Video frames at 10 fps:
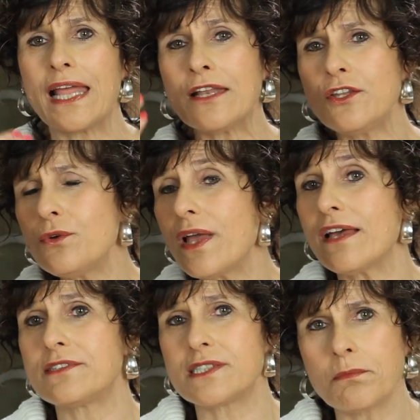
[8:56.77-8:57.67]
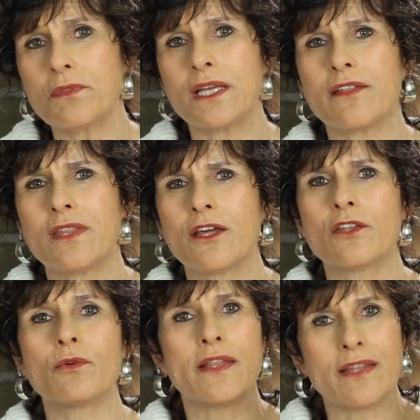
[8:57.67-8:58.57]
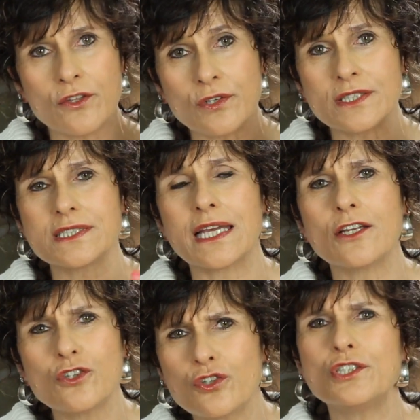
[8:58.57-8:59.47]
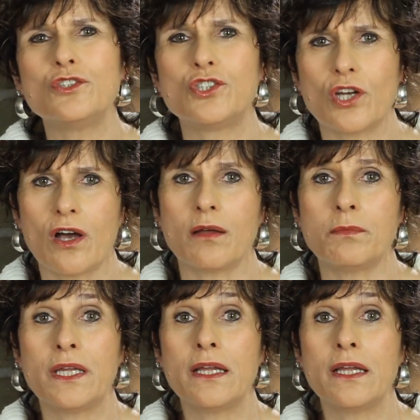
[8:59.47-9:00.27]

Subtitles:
and you have something at the other end that you can say, good job.